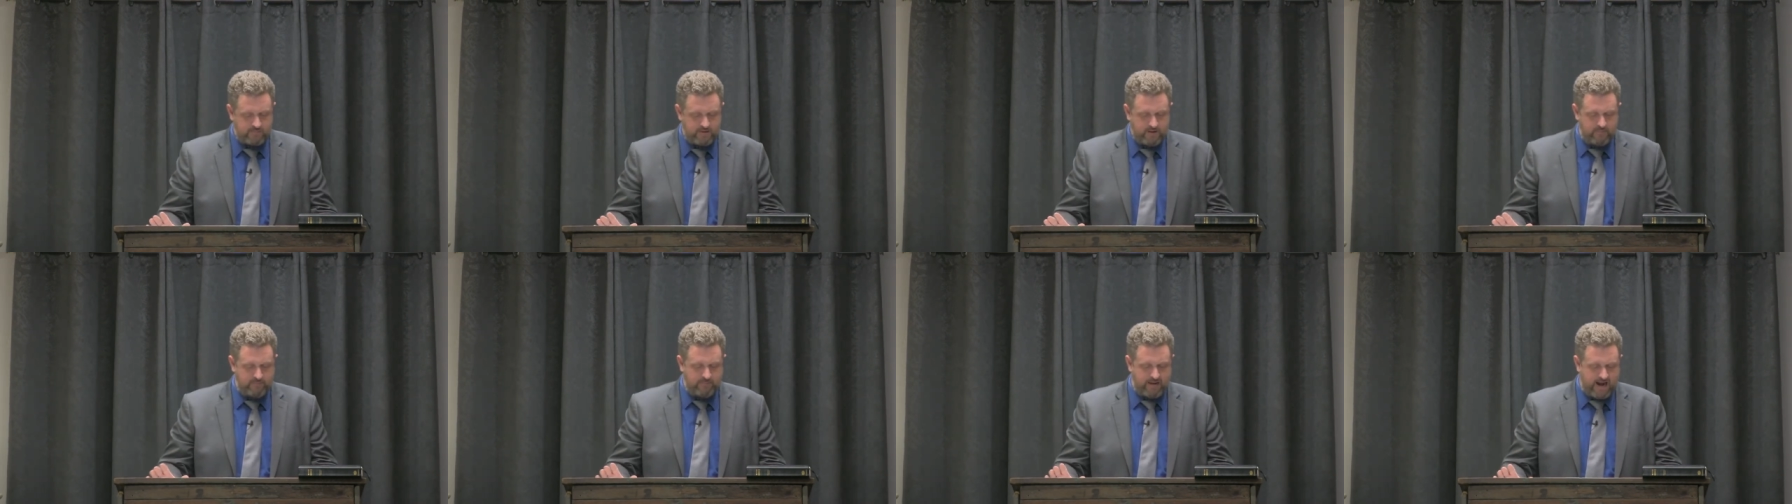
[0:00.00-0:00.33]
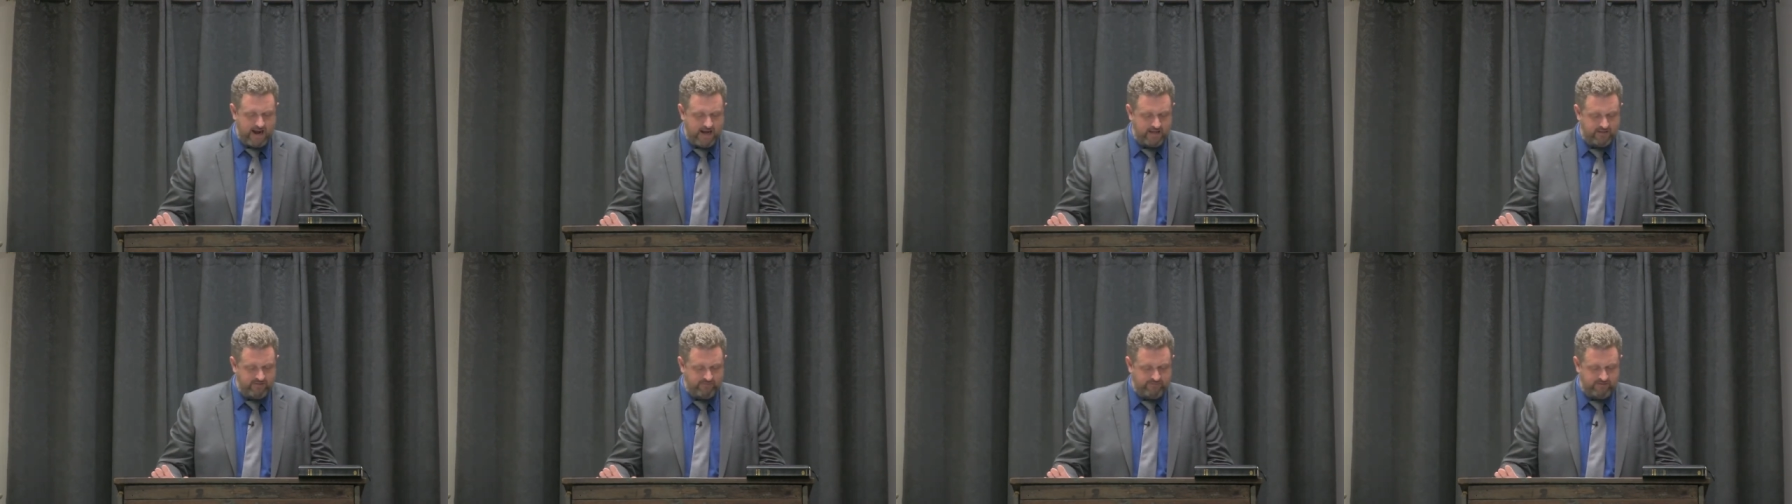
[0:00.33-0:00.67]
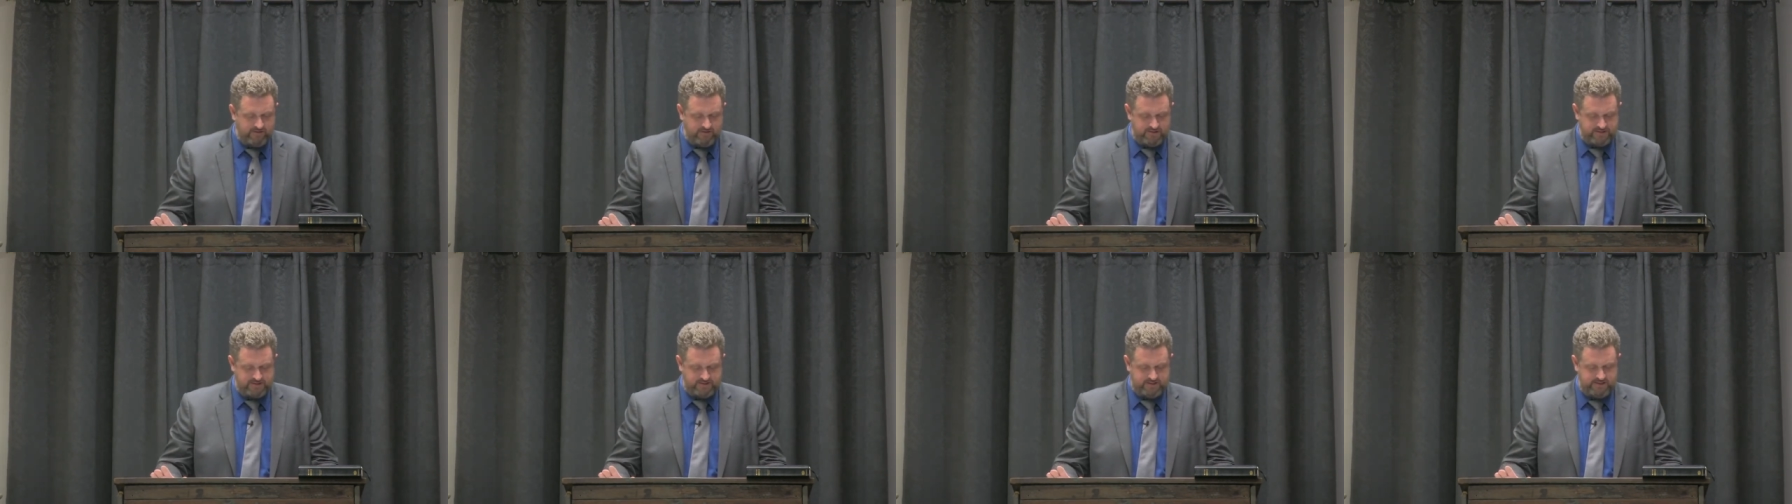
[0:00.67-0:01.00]
by the
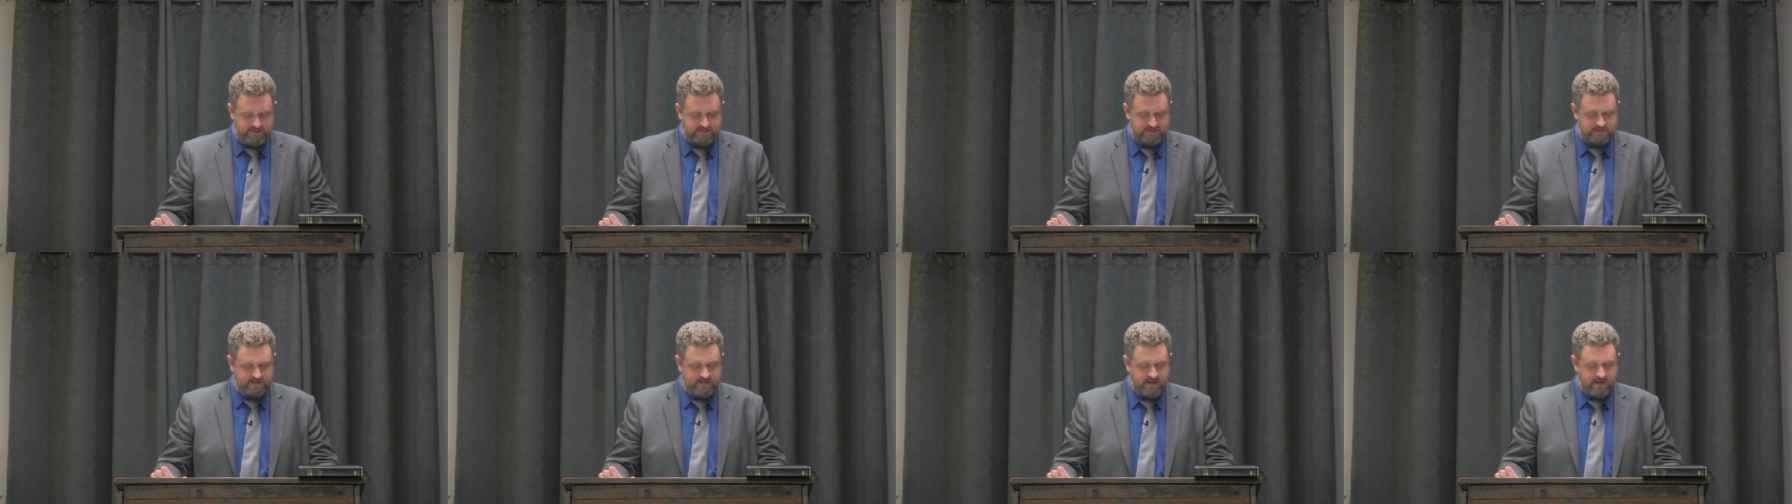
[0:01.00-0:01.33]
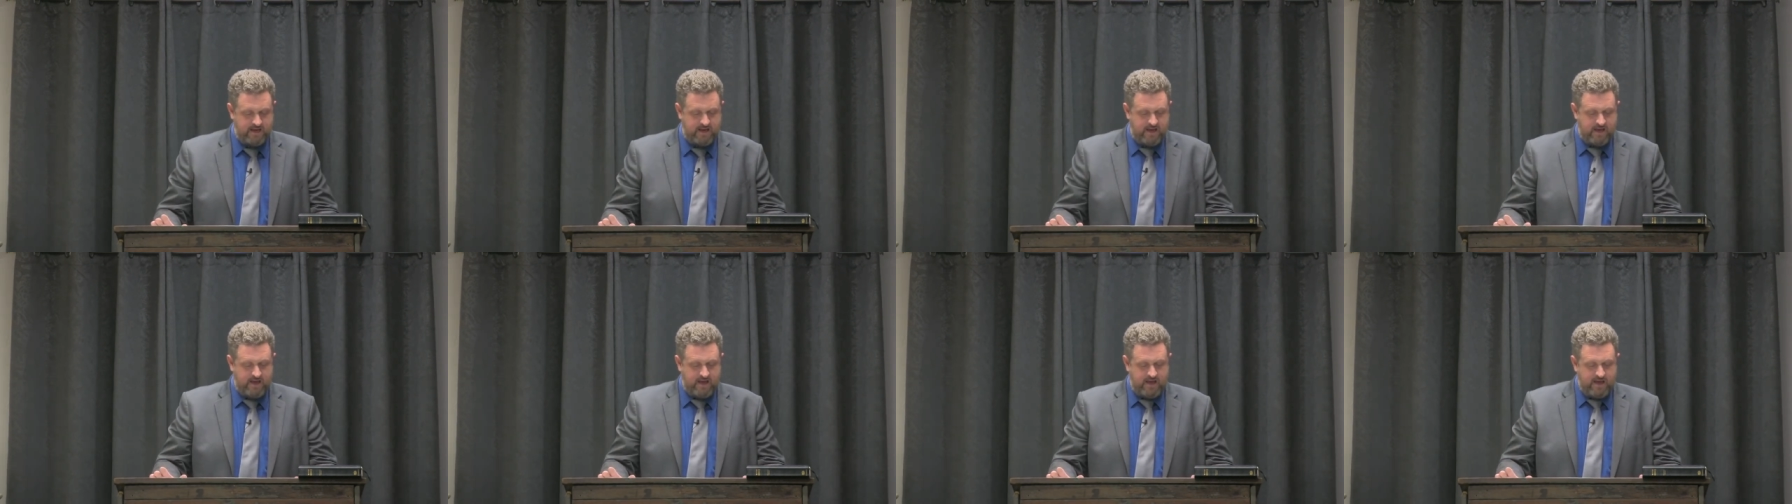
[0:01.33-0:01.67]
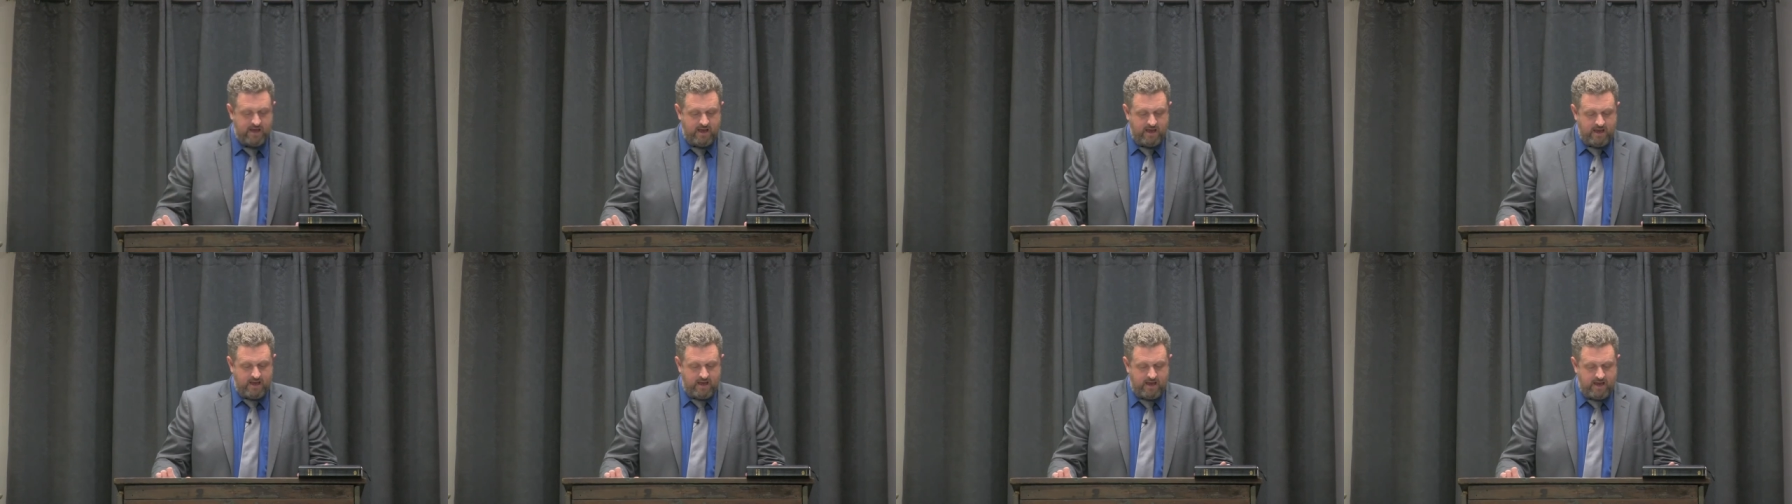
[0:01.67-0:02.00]
Philistines.
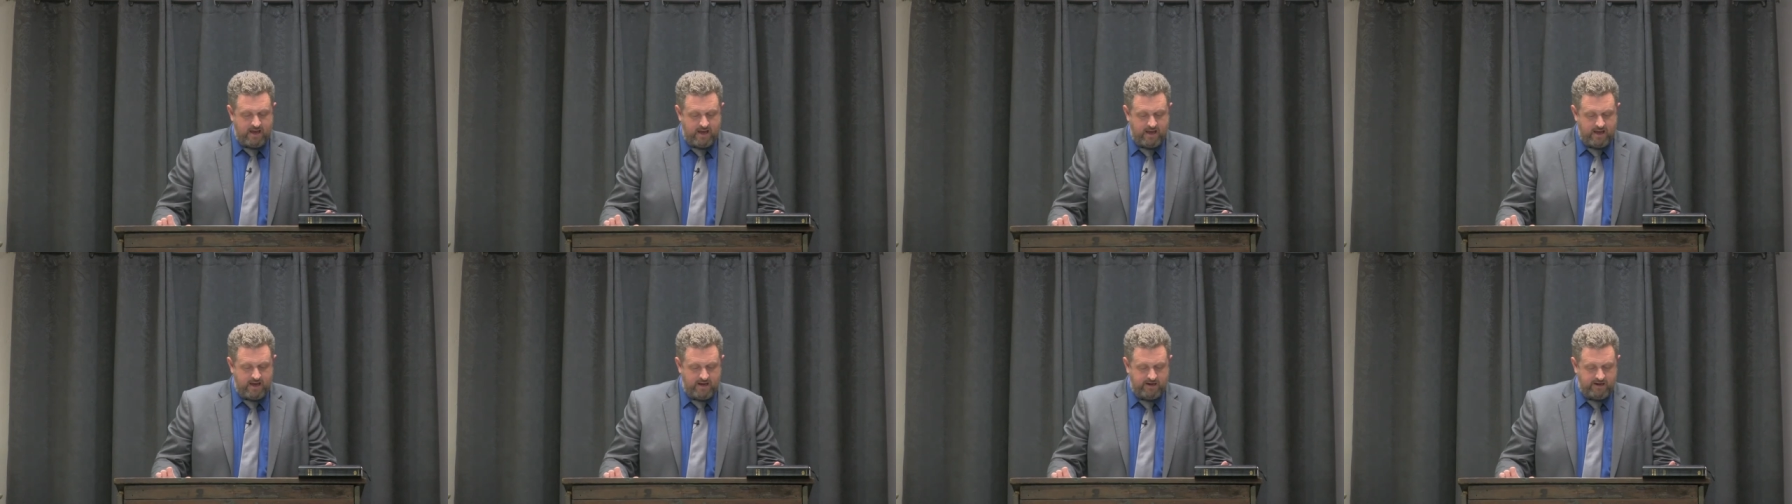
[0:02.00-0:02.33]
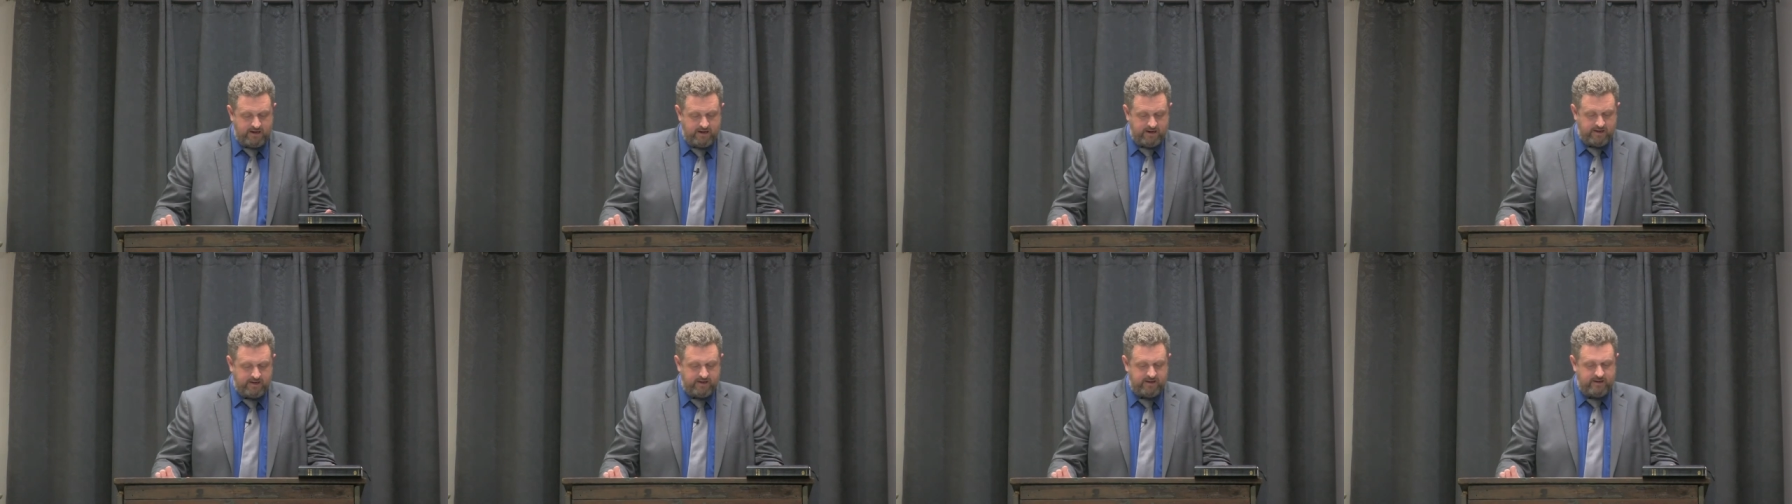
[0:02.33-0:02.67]
And eh,